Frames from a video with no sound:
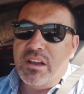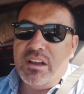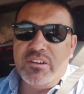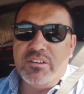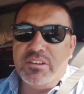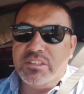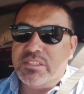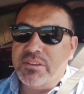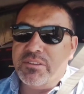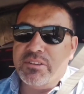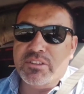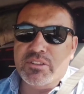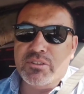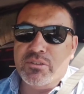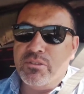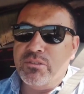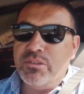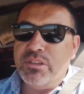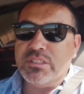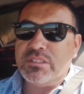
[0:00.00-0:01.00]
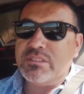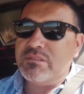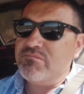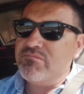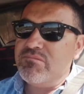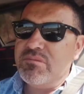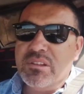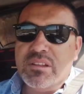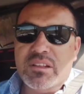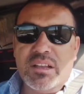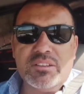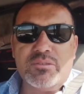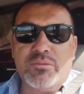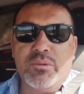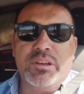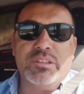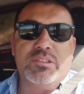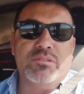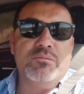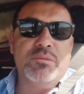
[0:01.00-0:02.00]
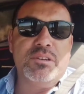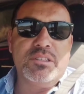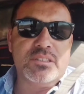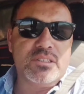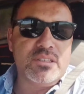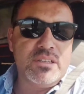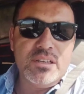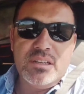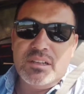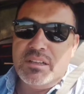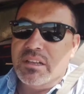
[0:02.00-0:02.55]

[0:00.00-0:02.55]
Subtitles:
172 units, that's way too much.